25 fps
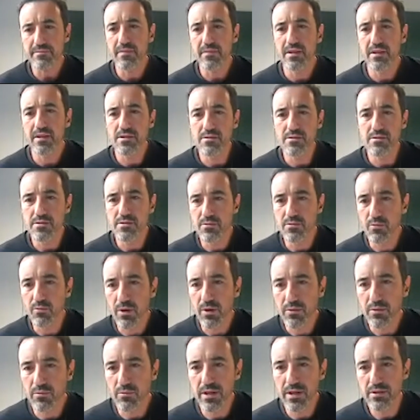So
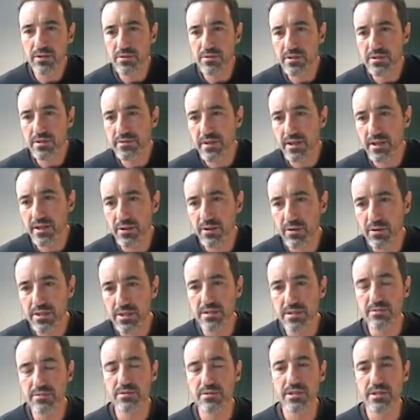one way to define
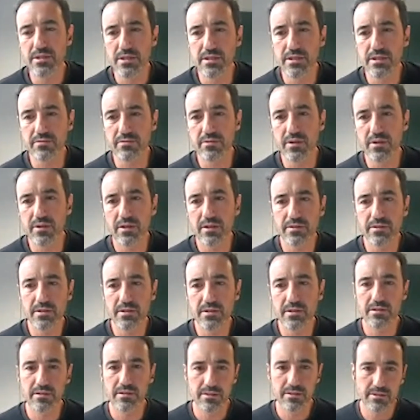quasi-transitive
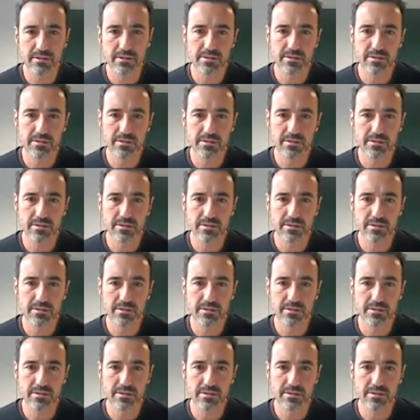graphs